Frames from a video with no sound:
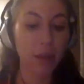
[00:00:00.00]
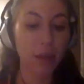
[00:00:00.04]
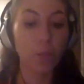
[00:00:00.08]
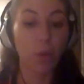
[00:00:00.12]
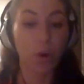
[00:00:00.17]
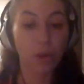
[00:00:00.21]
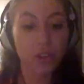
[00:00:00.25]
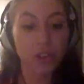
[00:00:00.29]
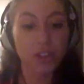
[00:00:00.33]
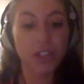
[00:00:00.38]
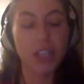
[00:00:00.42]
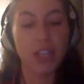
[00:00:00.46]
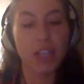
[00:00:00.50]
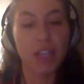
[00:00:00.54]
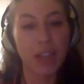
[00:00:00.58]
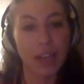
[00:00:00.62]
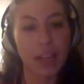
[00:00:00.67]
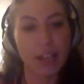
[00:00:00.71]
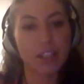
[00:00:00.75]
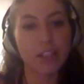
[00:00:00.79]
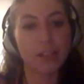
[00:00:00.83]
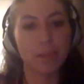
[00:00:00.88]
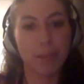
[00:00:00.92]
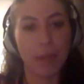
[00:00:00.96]
wanted
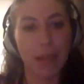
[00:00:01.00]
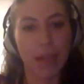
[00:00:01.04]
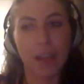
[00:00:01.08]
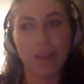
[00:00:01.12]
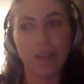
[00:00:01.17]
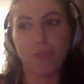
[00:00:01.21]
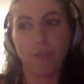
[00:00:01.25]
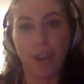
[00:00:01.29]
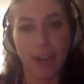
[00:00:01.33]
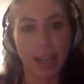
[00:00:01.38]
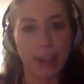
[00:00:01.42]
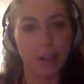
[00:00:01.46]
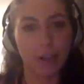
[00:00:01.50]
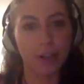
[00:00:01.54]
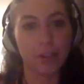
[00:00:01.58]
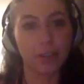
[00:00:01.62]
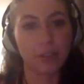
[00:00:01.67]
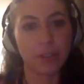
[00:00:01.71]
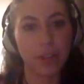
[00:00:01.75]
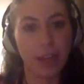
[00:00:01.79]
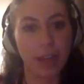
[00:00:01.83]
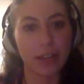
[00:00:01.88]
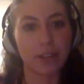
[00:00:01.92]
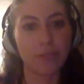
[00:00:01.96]
it to be
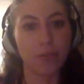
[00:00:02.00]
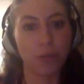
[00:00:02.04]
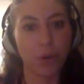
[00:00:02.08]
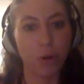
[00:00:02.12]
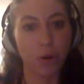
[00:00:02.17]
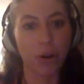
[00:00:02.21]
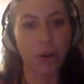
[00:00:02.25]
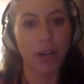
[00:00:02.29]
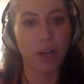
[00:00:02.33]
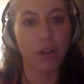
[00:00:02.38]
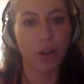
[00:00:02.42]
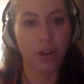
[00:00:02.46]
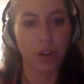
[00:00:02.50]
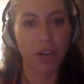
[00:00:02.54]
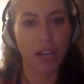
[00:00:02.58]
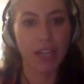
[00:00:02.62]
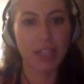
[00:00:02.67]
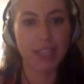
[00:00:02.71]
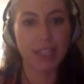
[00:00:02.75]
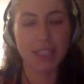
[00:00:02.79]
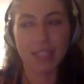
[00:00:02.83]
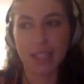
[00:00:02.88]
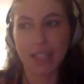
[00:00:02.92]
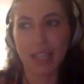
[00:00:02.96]
real and raw and honest,